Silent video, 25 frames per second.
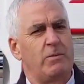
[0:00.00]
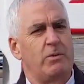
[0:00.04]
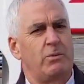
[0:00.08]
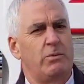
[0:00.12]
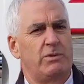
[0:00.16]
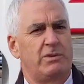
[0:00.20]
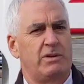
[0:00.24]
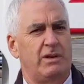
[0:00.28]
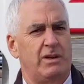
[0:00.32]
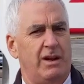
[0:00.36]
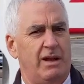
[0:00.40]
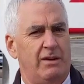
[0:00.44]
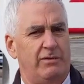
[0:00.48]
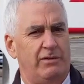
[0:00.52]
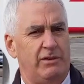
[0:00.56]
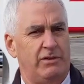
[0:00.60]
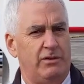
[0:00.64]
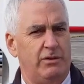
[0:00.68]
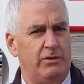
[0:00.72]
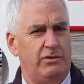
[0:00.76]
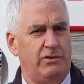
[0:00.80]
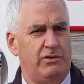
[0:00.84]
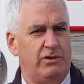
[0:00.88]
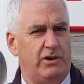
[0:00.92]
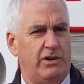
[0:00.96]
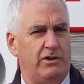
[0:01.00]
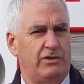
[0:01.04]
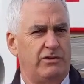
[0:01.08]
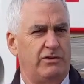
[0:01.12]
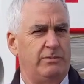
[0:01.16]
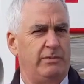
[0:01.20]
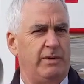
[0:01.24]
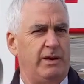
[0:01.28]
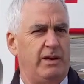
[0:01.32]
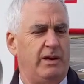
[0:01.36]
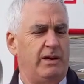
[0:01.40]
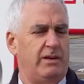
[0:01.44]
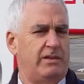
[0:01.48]
was a level two charger,
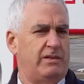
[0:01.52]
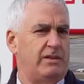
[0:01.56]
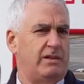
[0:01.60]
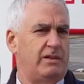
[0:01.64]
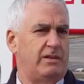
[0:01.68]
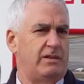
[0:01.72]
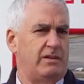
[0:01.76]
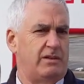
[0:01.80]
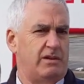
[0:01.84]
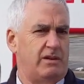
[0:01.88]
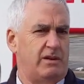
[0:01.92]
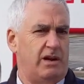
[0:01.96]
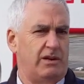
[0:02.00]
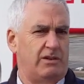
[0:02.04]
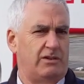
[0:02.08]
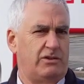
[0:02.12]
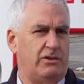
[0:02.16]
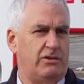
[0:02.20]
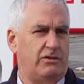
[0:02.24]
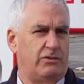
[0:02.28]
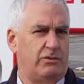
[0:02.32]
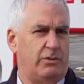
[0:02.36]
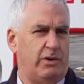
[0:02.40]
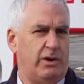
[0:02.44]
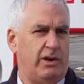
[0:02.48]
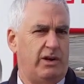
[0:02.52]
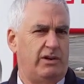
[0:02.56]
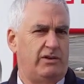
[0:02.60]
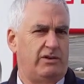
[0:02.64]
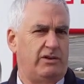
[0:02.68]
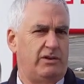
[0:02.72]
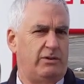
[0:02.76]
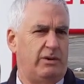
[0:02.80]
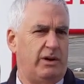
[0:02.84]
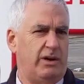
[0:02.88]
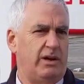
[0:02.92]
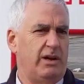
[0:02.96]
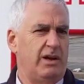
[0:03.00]
meaning it's got 220
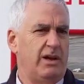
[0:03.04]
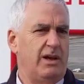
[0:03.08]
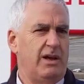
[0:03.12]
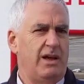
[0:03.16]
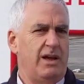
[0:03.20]
to it,